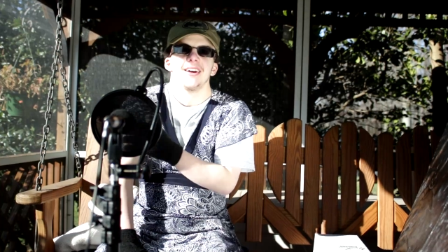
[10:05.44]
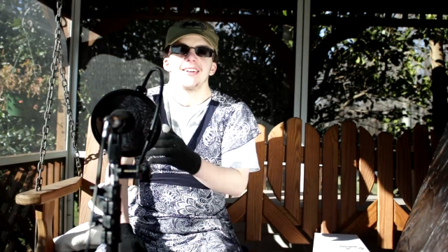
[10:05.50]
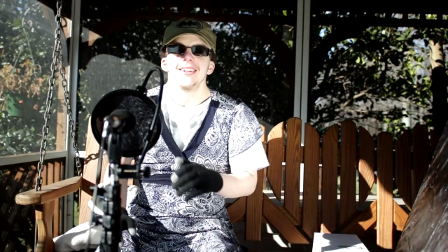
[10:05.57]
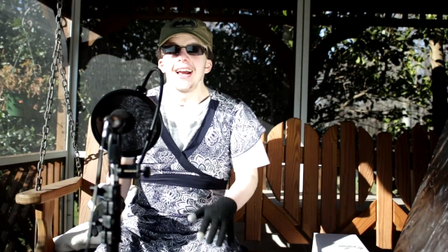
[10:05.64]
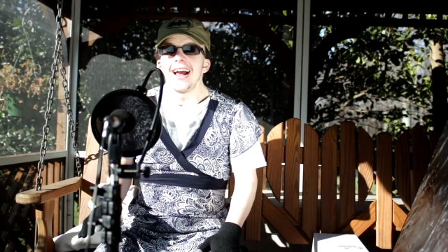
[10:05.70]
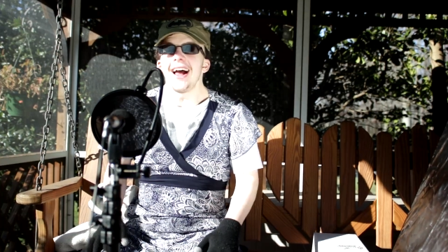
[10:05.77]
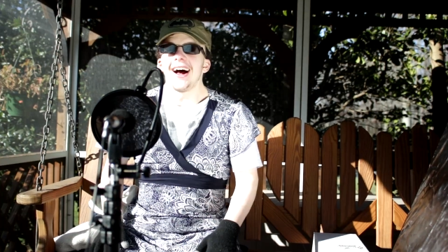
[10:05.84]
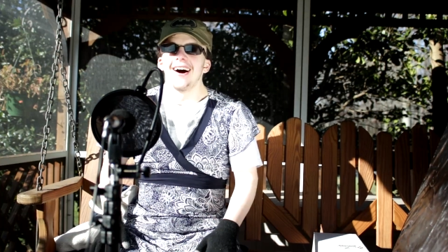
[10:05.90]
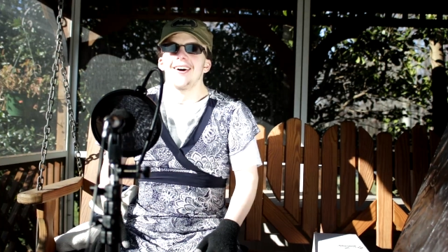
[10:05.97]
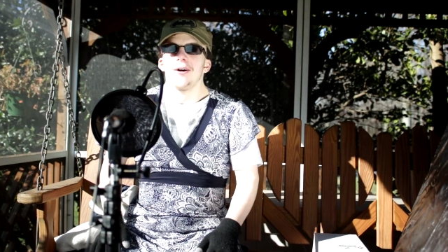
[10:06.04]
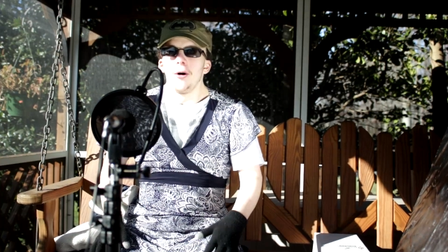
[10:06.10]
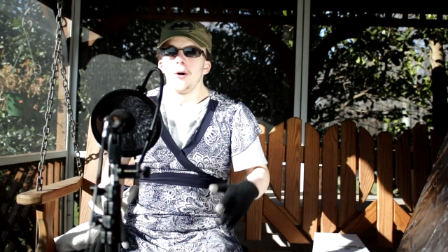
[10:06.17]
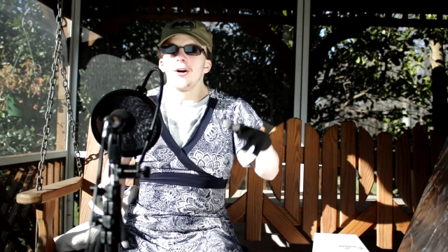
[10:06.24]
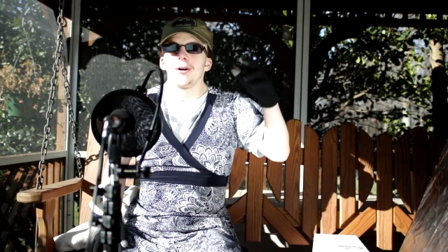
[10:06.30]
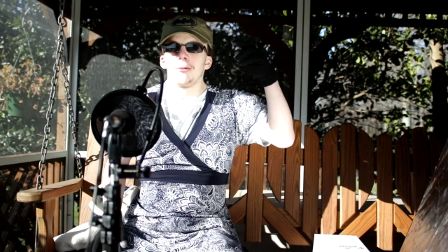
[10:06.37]
Yeah,
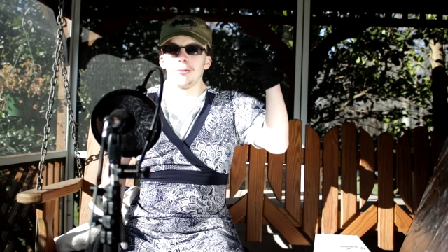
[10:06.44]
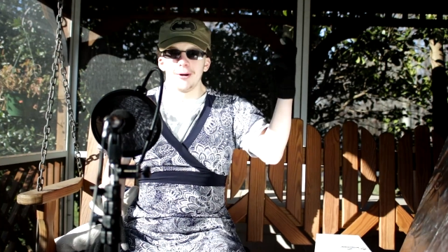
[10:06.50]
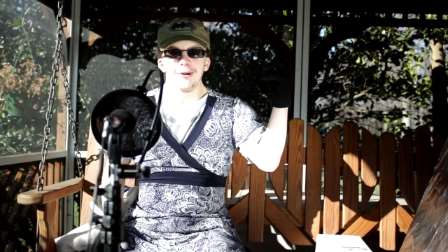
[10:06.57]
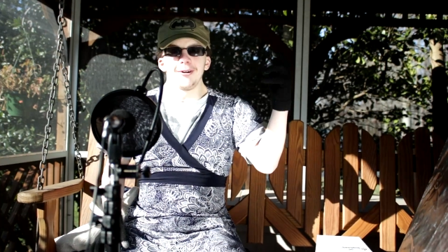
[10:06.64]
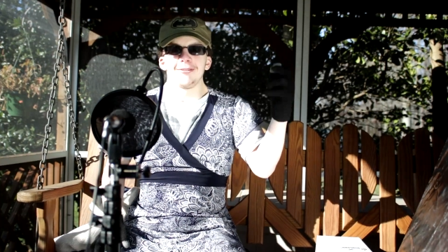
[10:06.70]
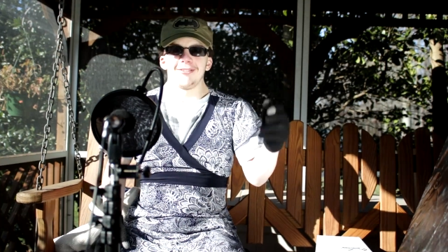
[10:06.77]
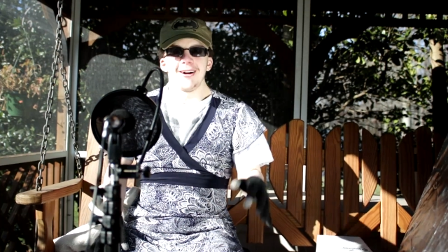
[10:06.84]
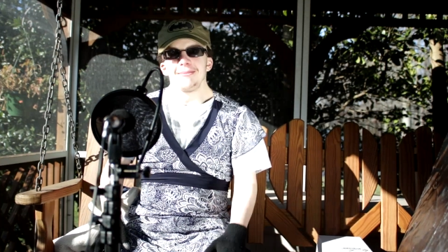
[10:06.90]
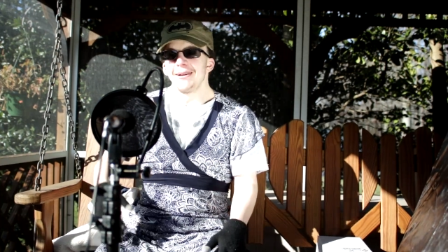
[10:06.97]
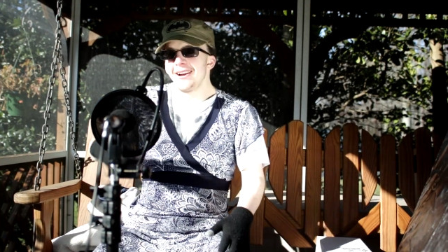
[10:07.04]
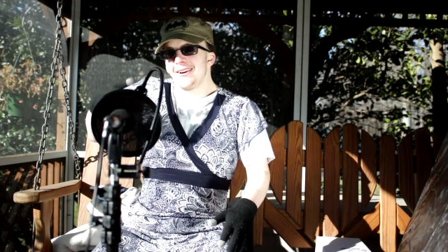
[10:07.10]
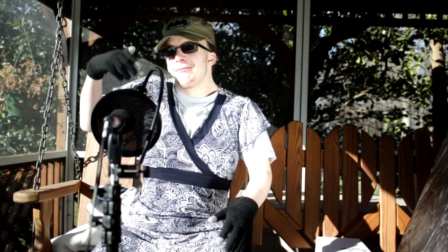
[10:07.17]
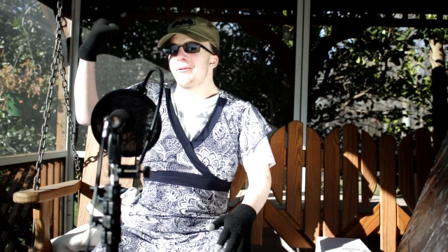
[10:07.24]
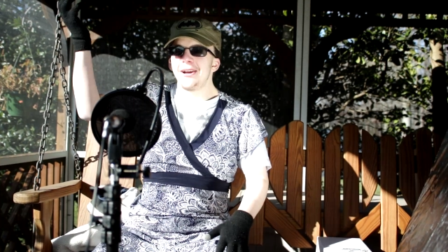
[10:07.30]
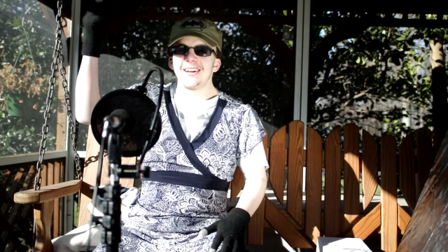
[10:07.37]
or a World of Remnant
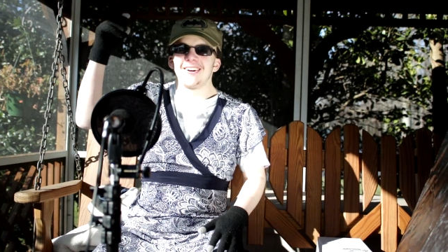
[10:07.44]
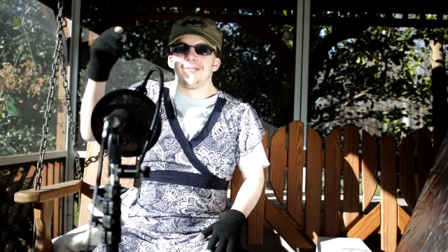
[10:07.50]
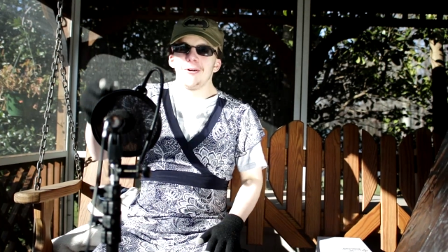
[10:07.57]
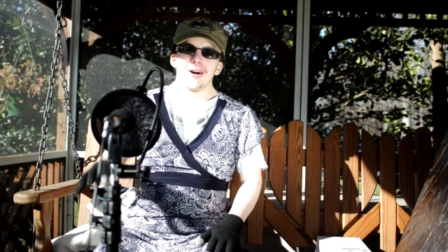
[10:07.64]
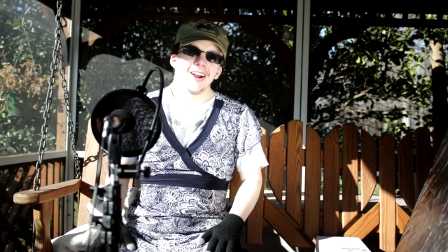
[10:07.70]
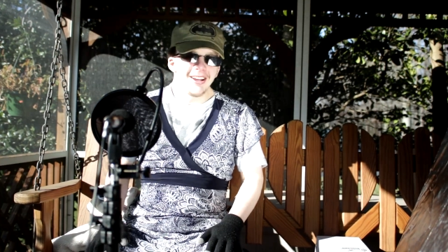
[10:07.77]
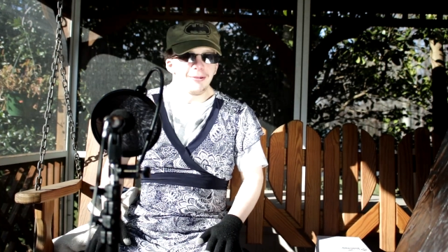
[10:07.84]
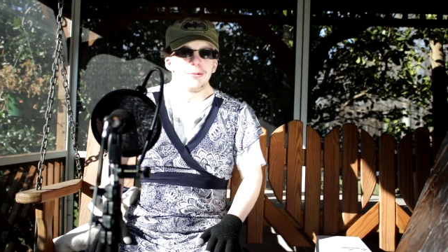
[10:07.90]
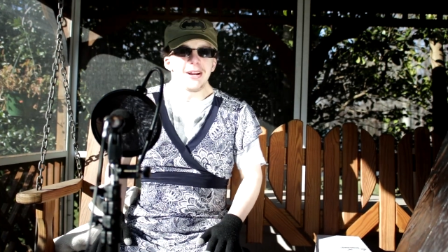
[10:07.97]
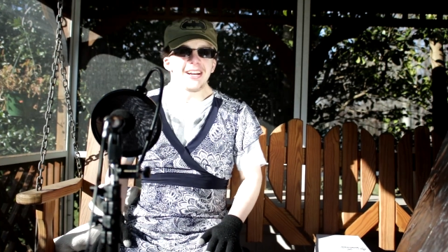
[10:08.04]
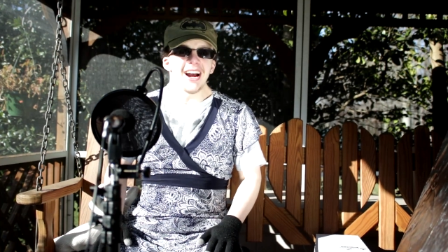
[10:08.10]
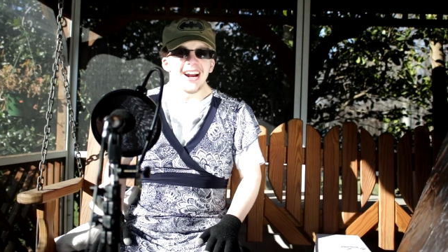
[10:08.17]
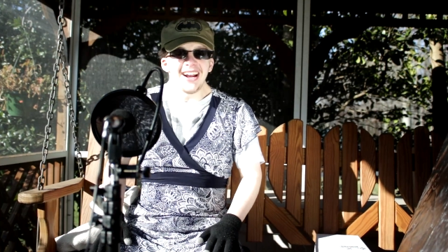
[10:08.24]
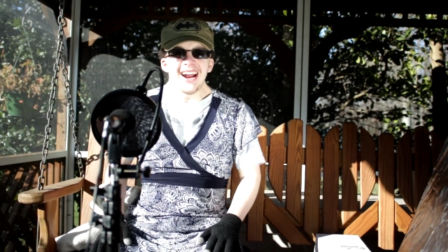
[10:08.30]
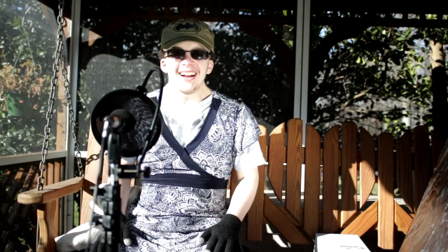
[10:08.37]
and week or a week
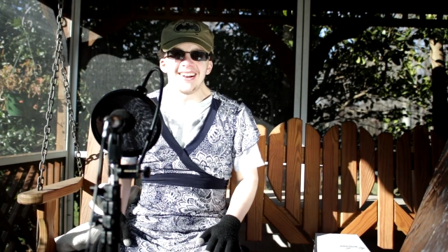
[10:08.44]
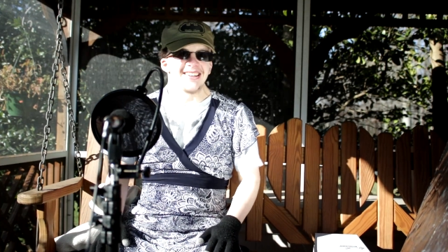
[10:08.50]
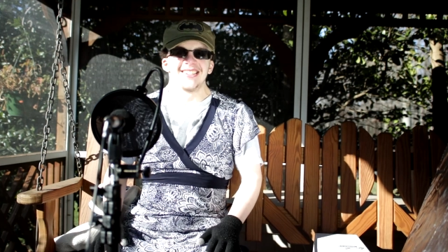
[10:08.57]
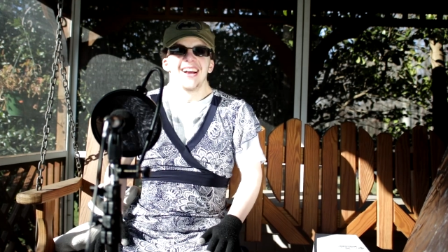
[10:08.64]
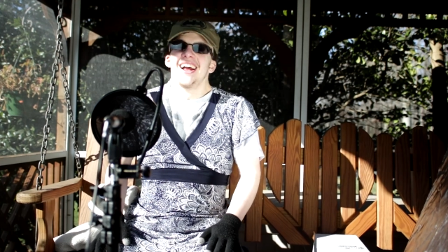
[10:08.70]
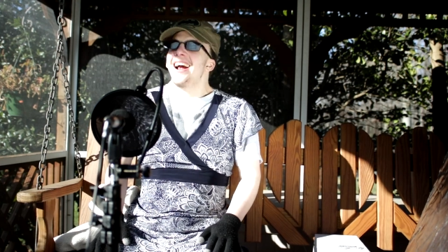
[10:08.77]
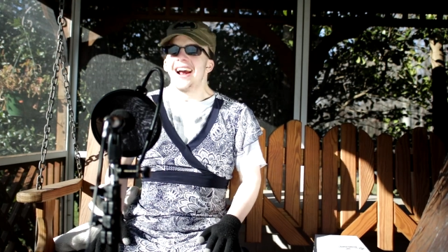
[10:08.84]
hiatus,